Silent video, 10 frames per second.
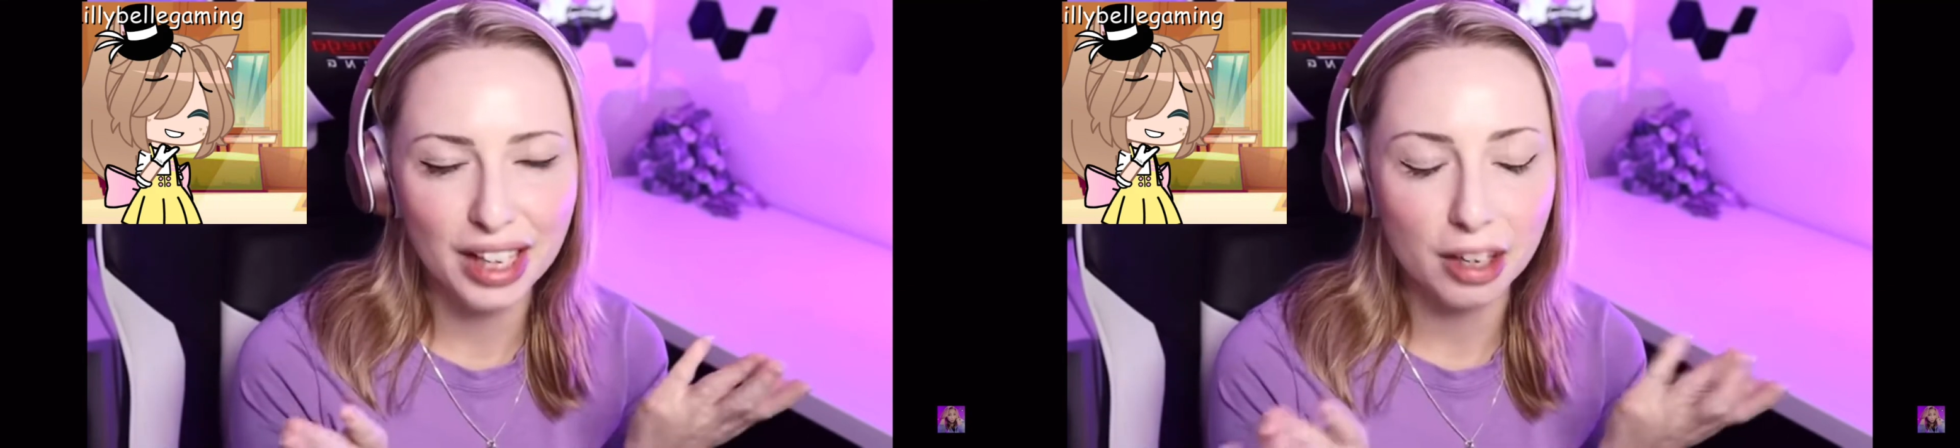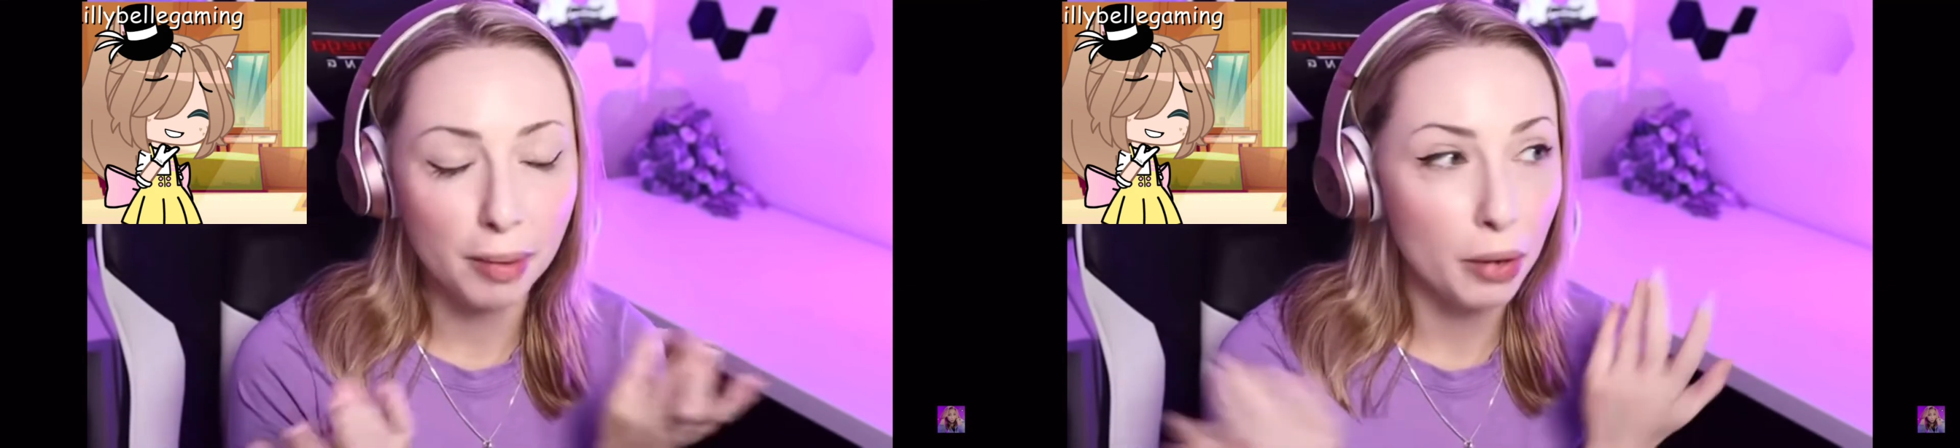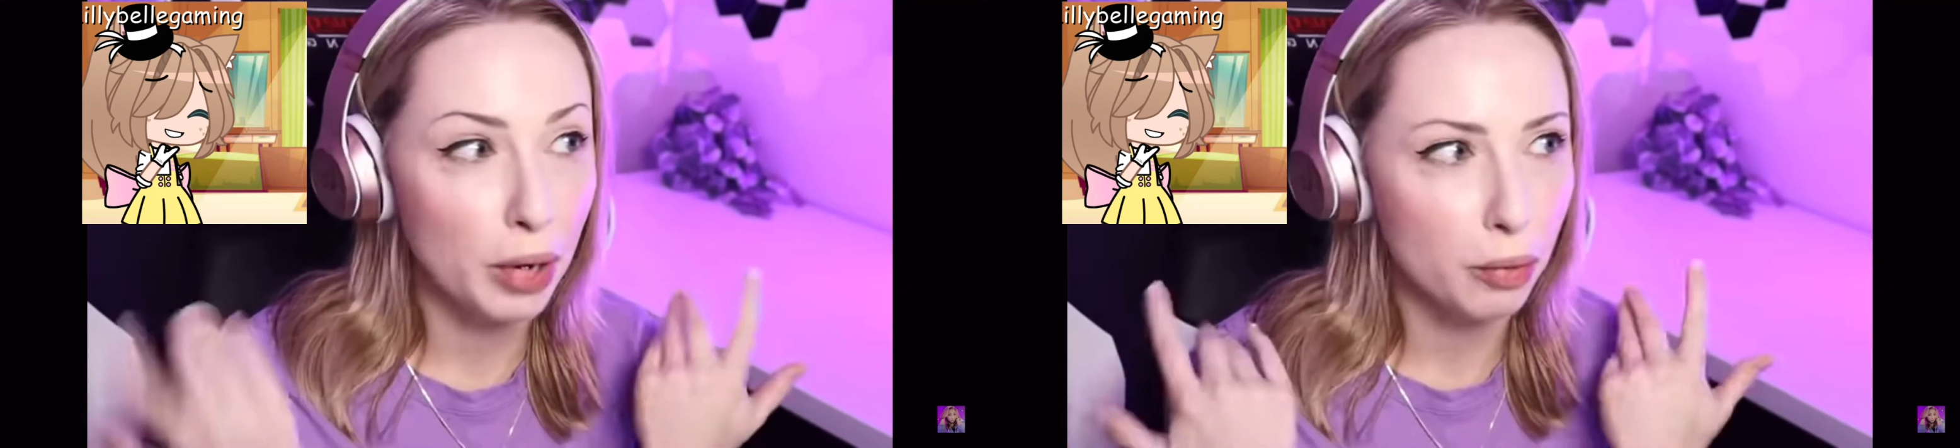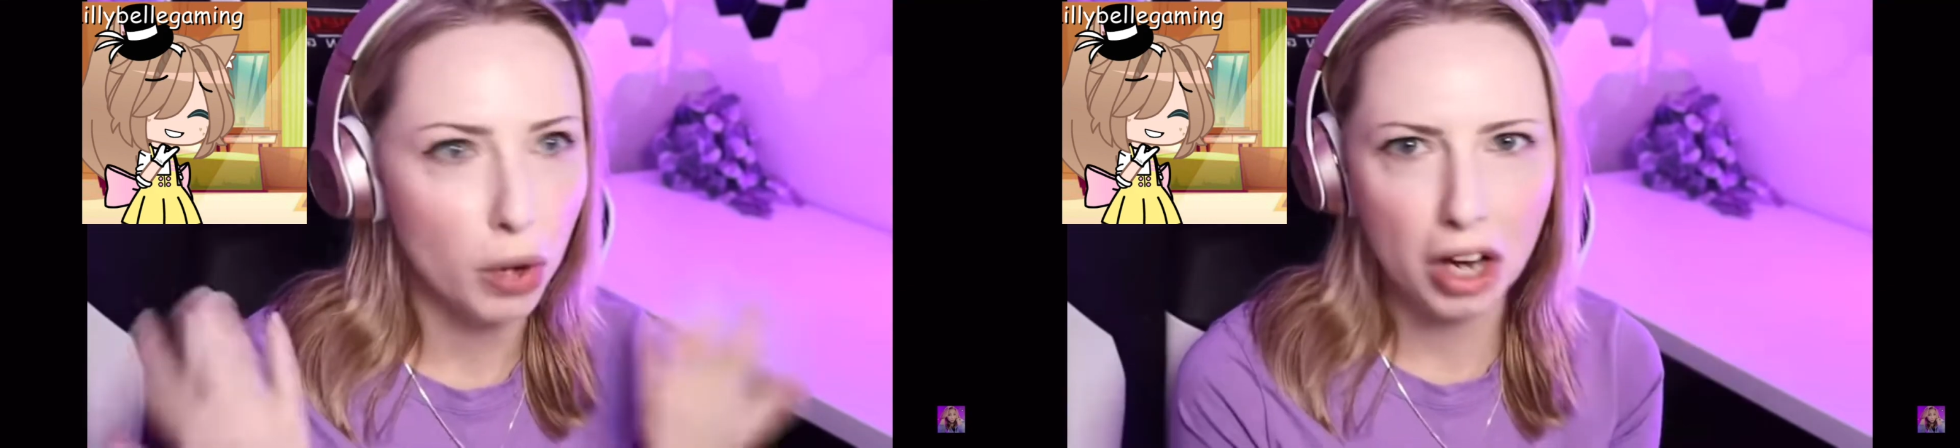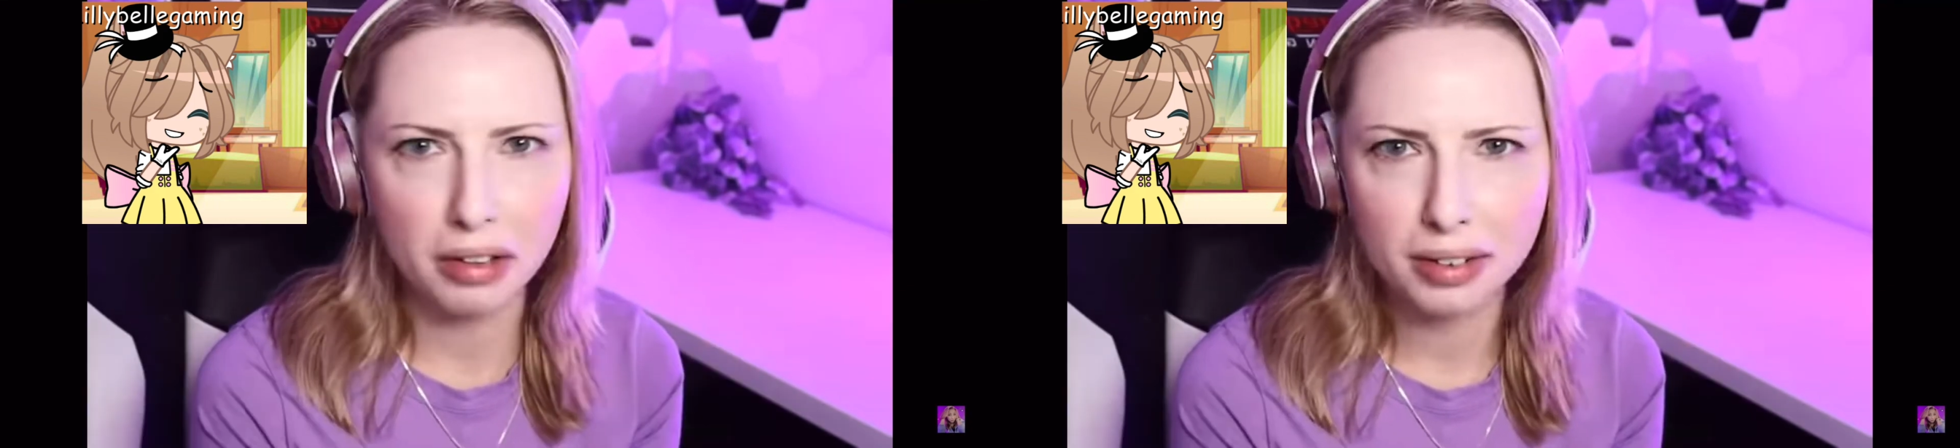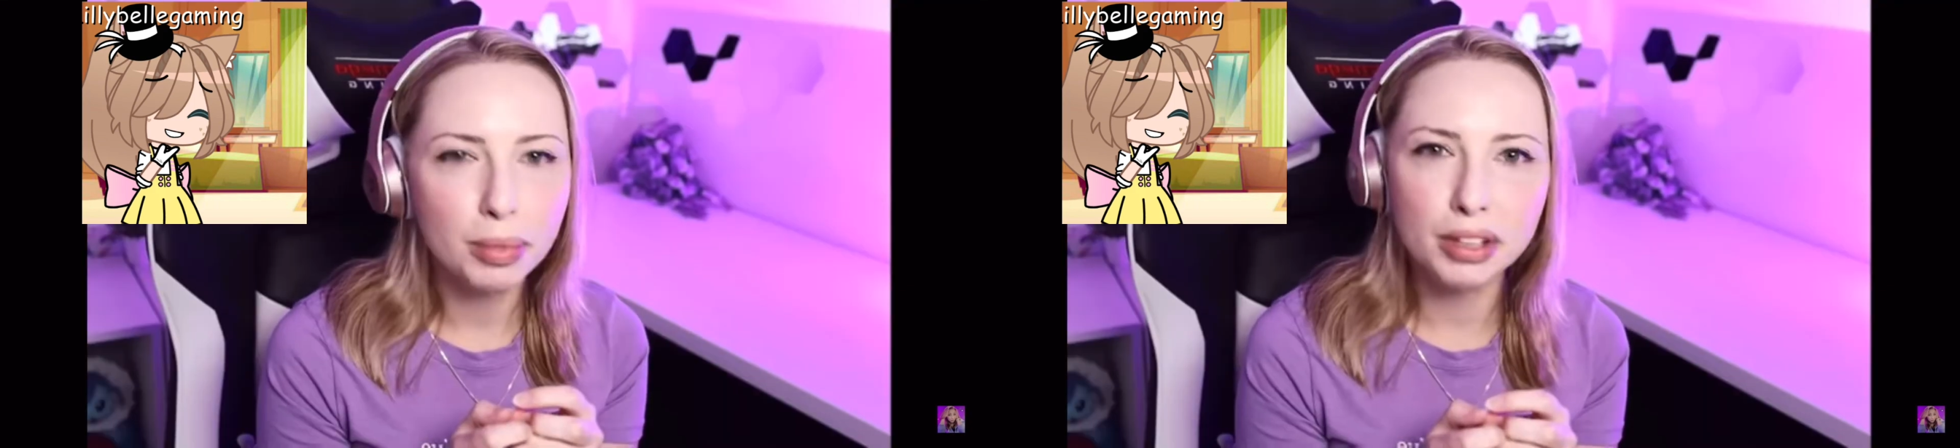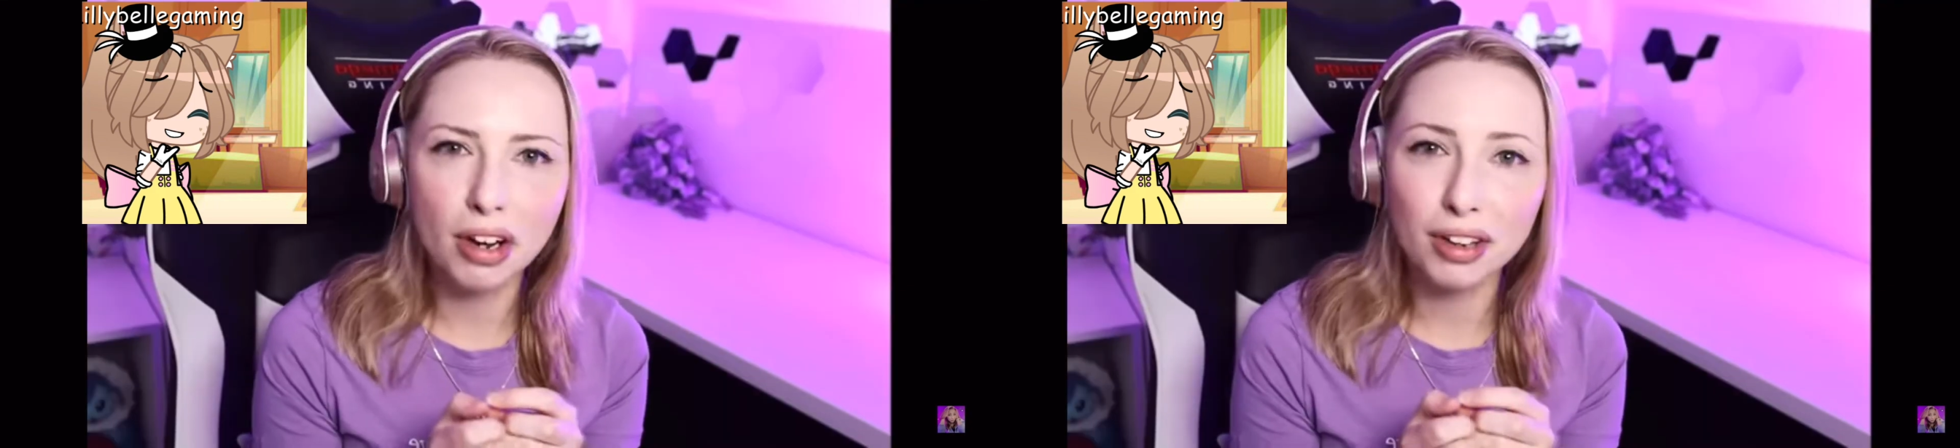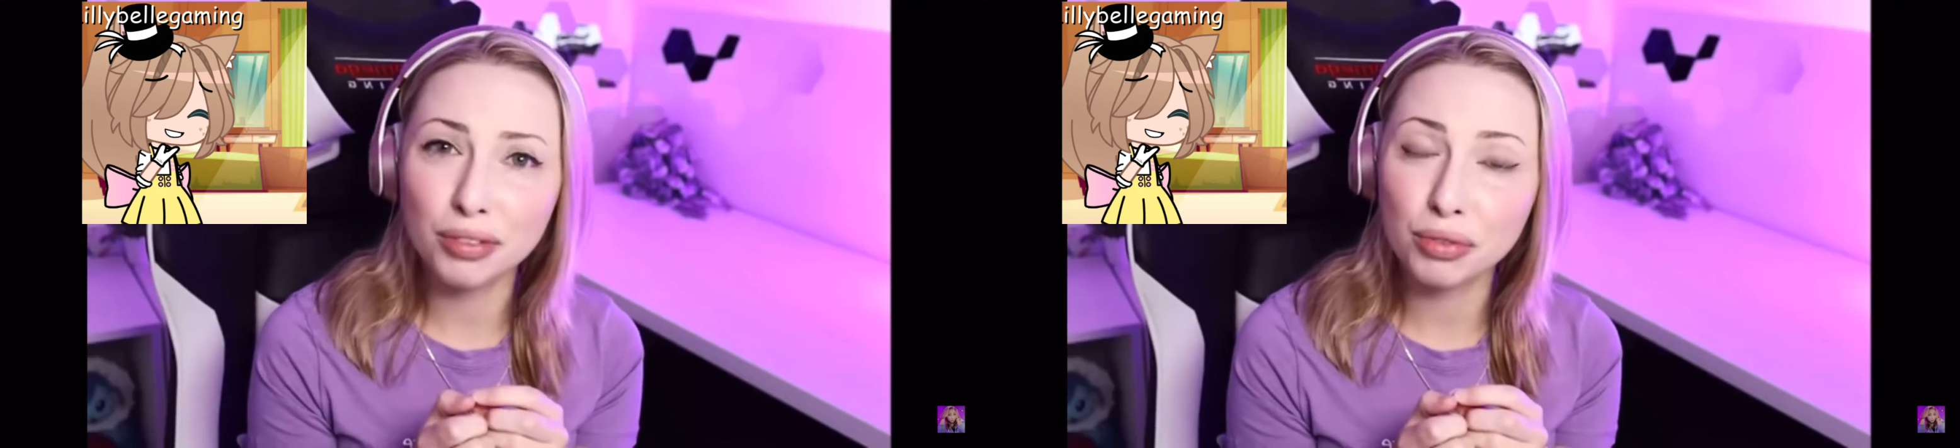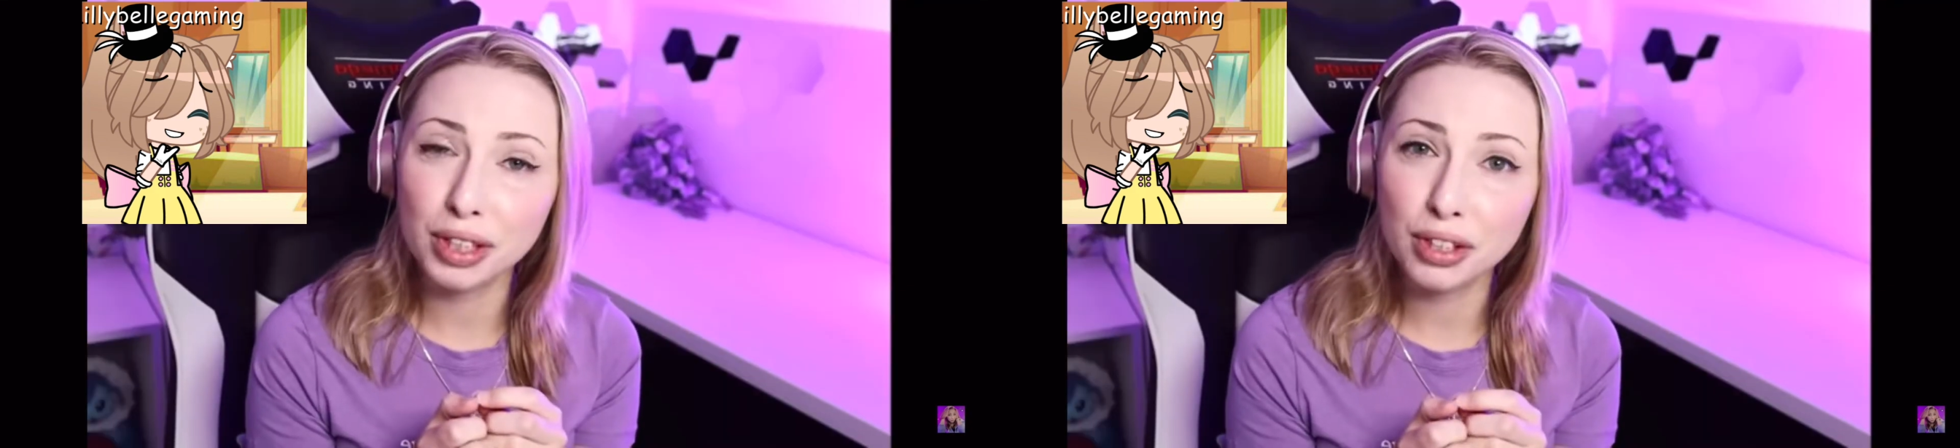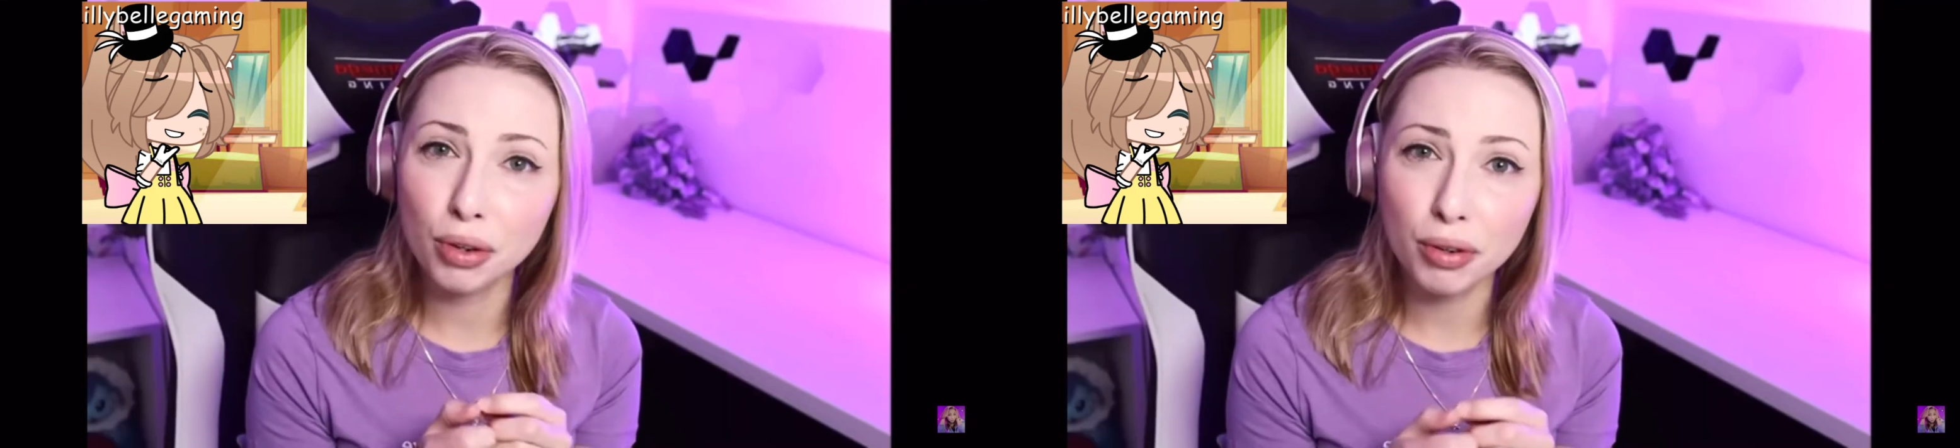I'm like, wait, what? But no, it was really cool.